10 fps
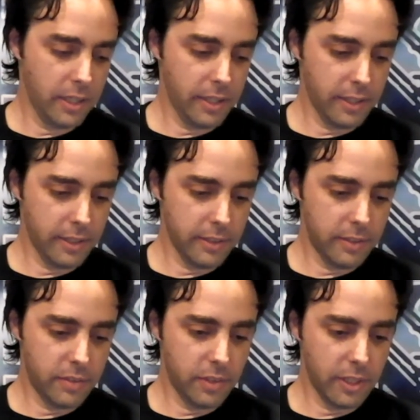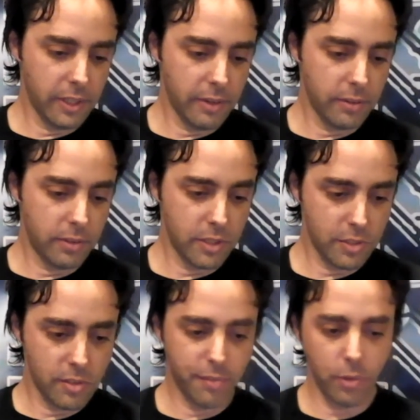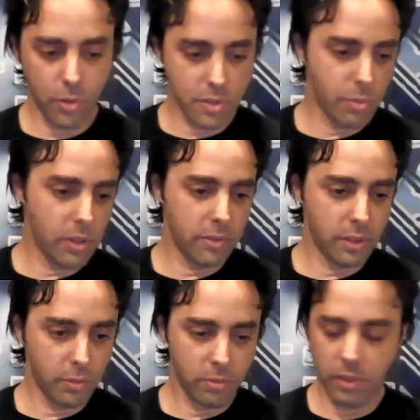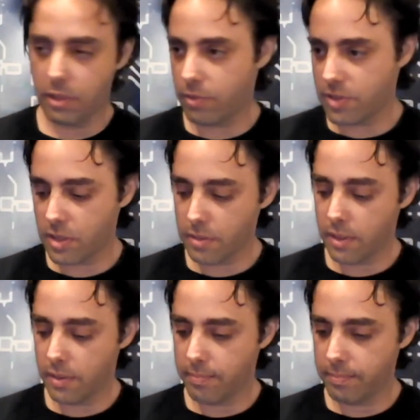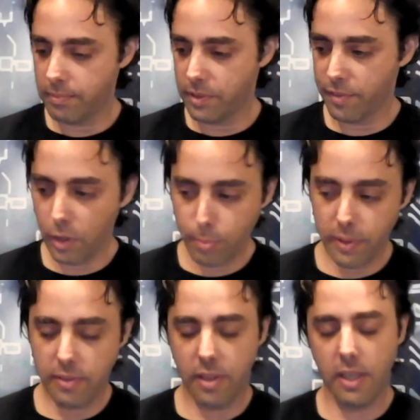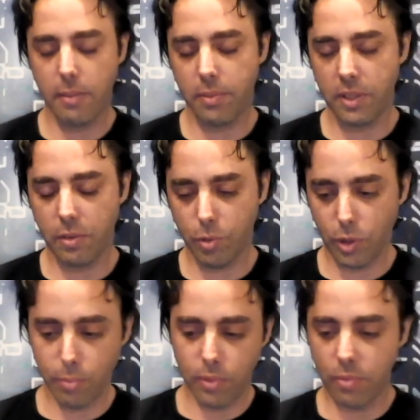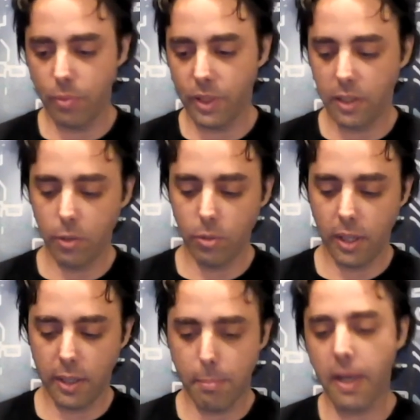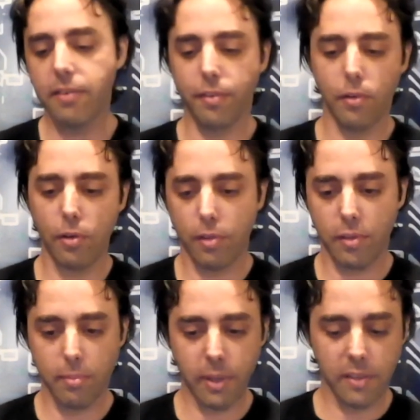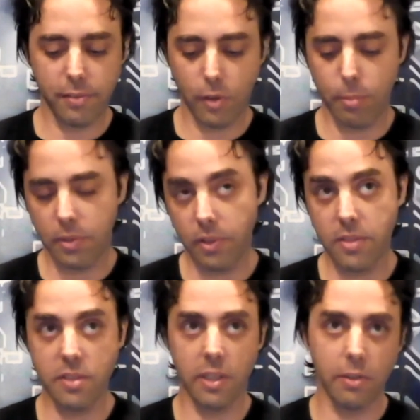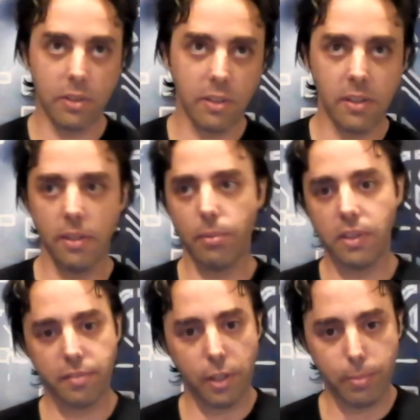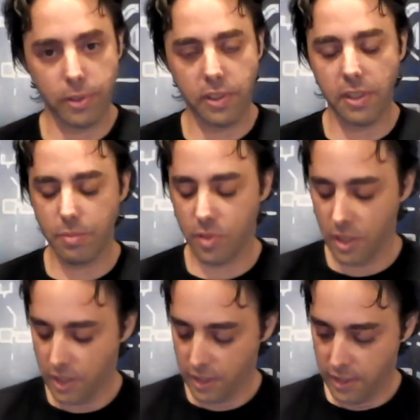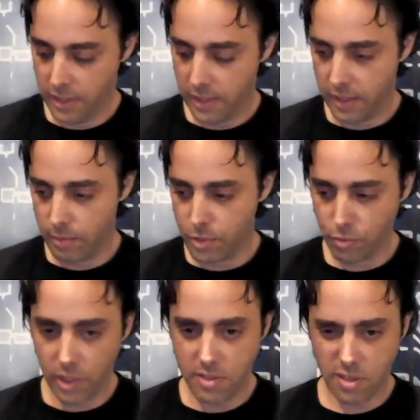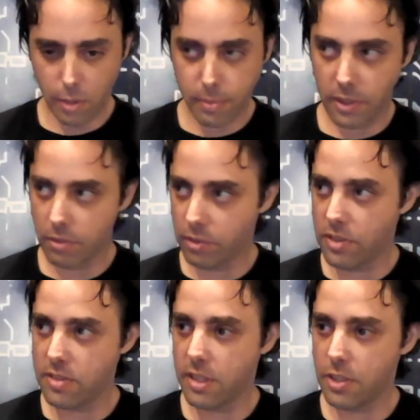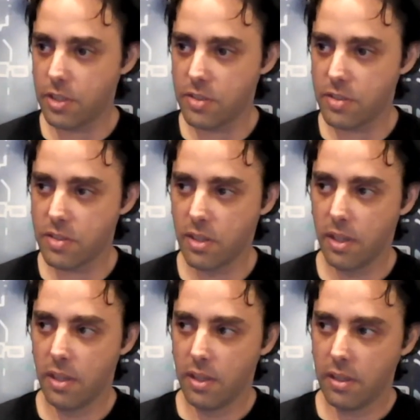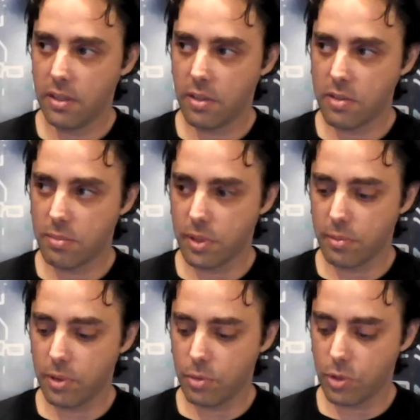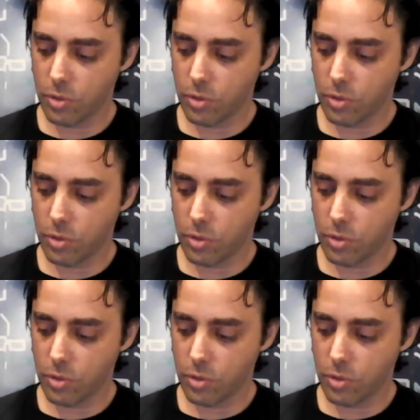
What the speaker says: And this, of course, will increase the development time. There will be back and forth between security team and developer teams, which really stopping organizations causing them